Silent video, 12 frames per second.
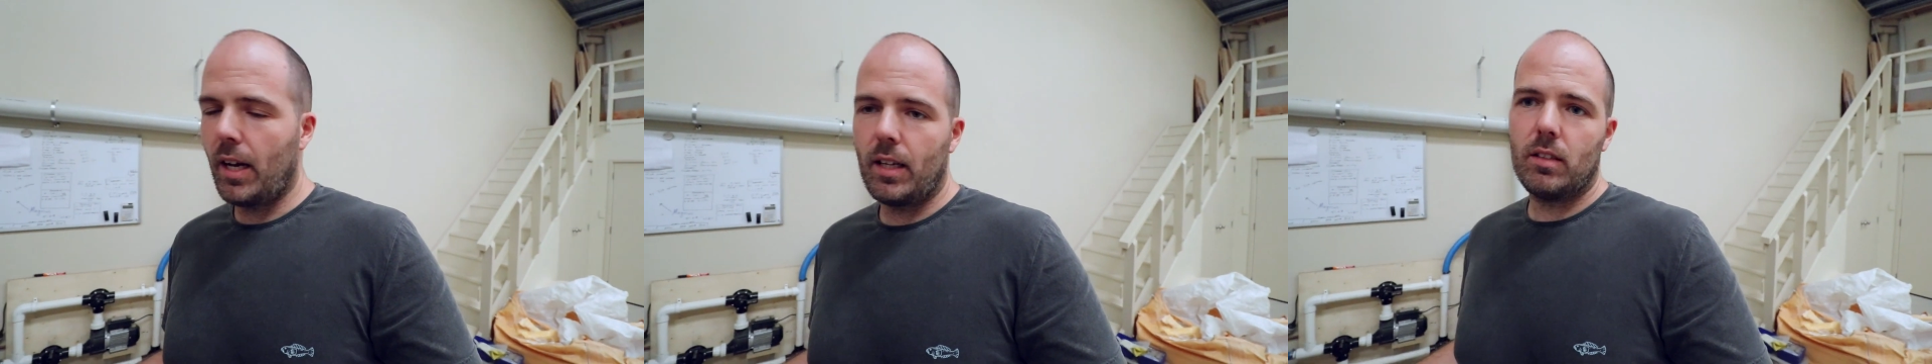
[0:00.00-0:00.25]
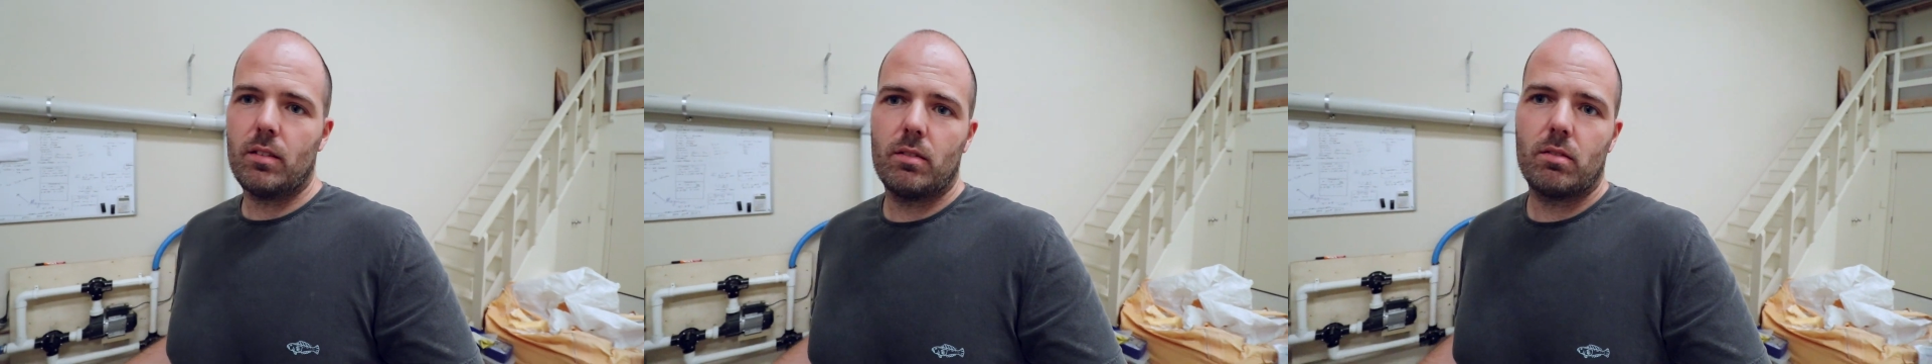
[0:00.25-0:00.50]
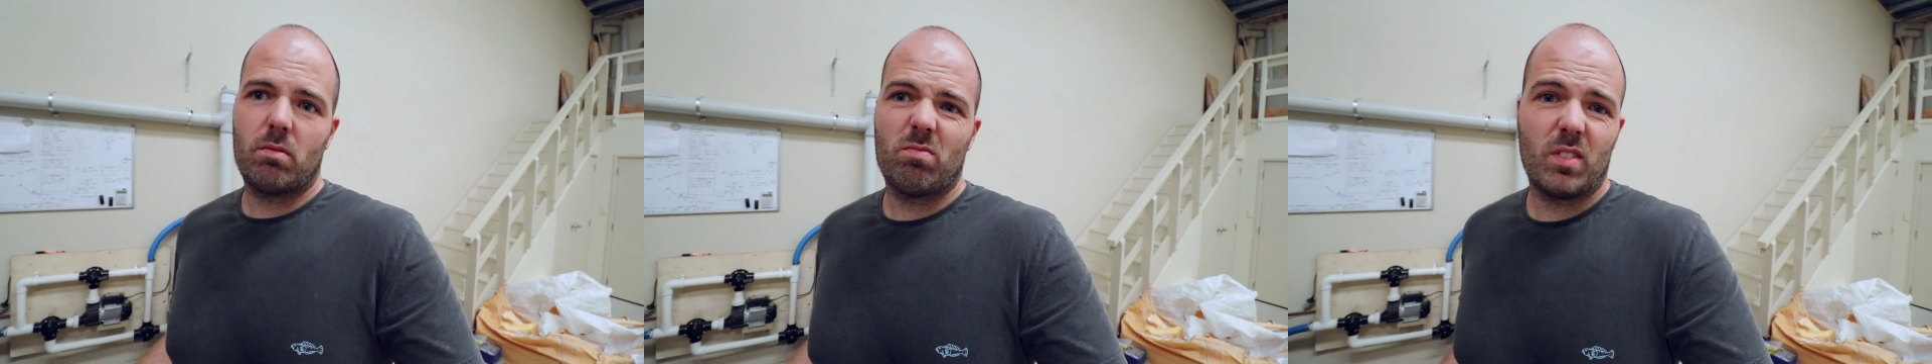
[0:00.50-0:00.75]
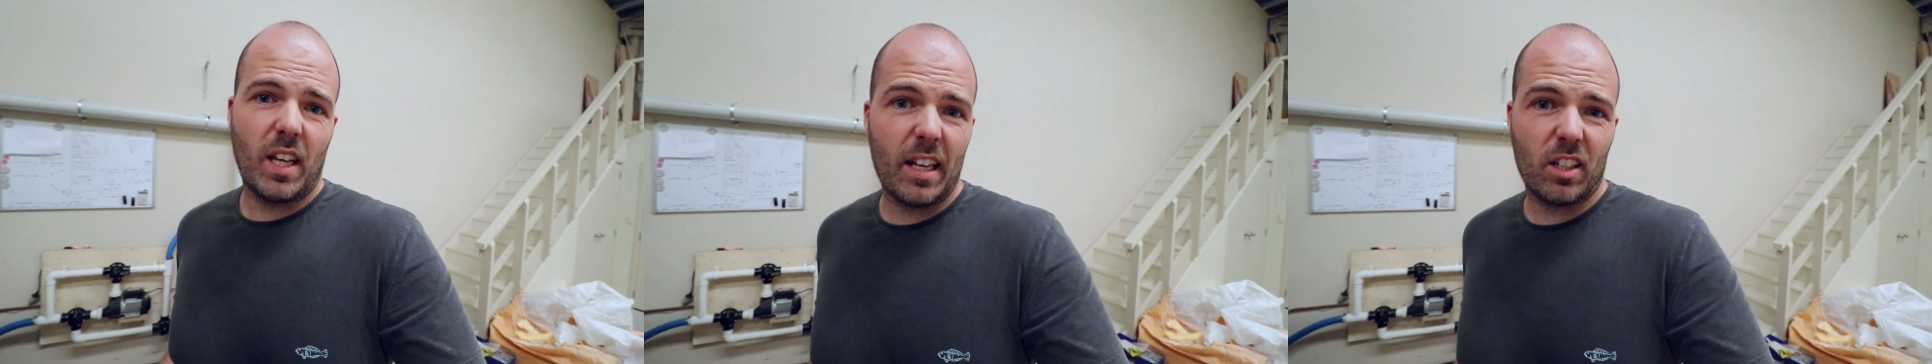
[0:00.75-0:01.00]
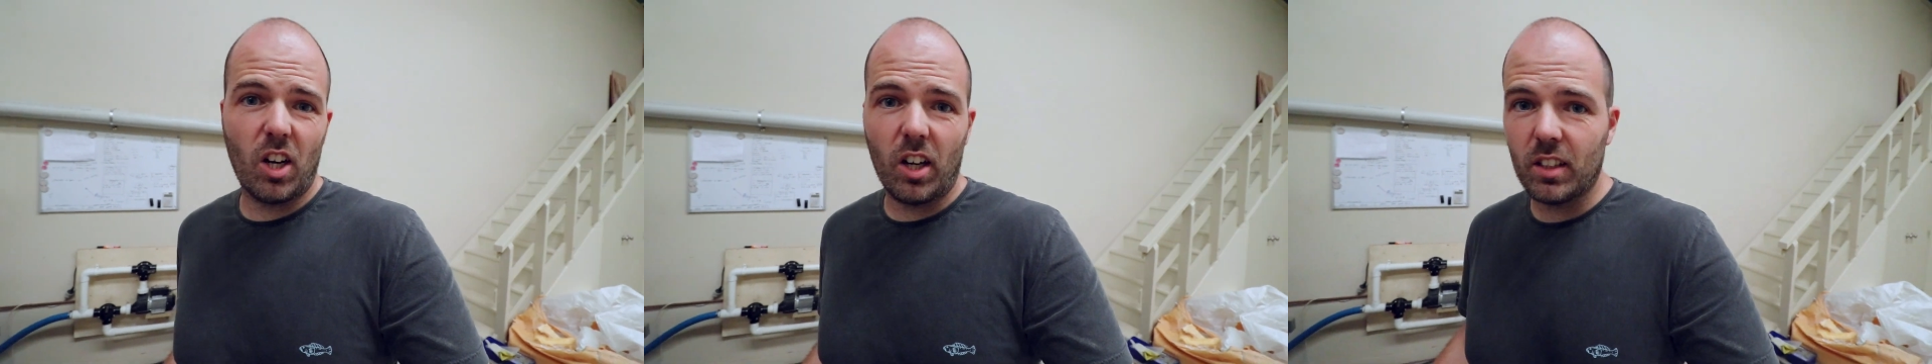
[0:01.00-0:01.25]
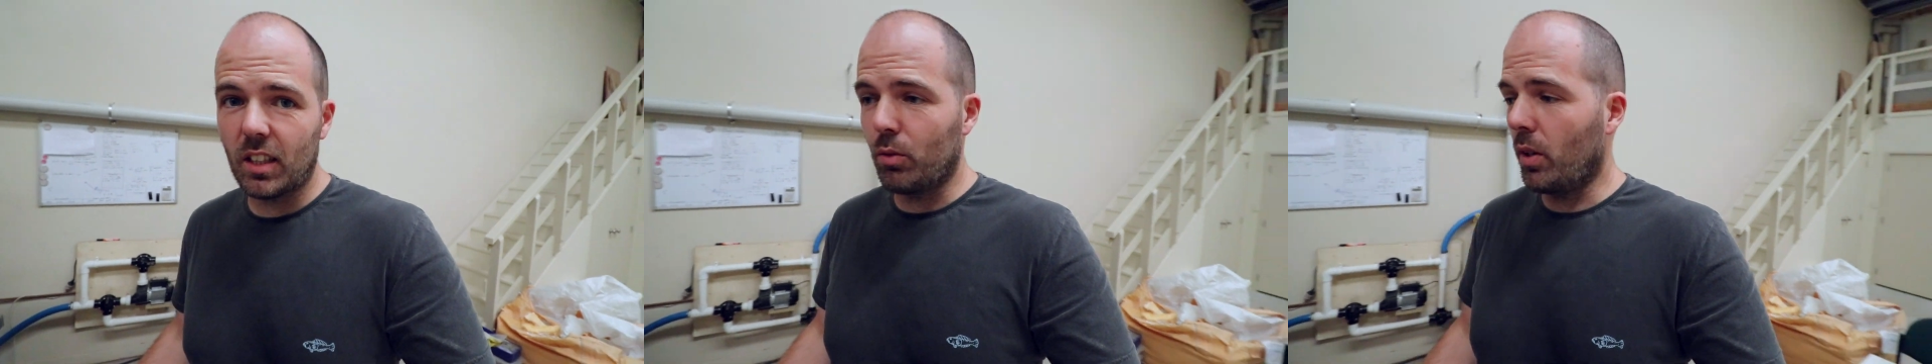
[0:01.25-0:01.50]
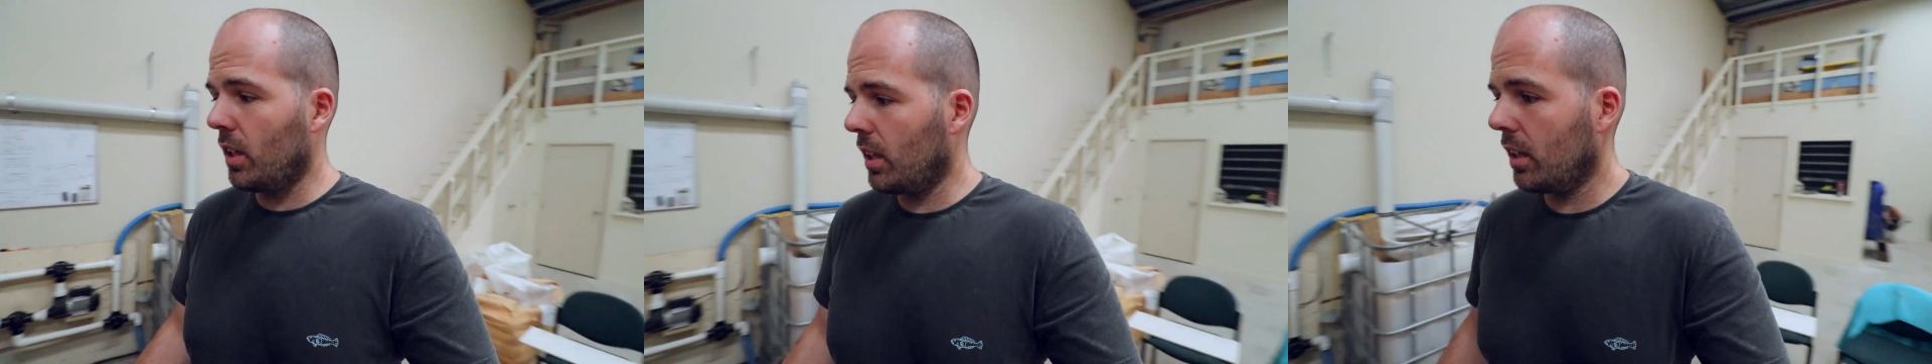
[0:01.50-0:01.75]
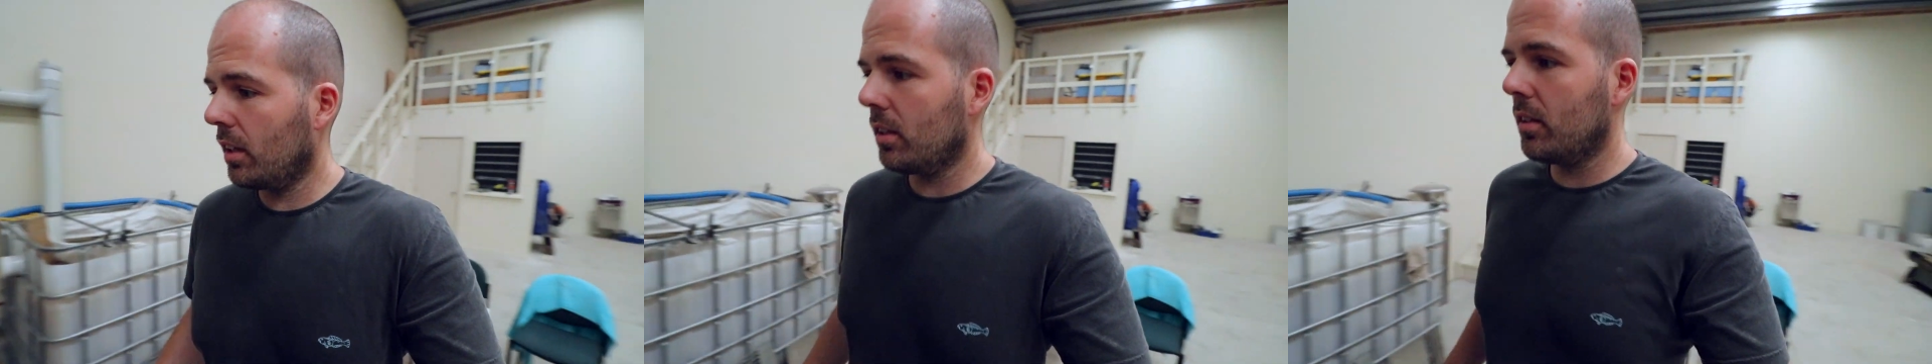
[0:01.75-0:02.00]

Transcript: and get cutting, really.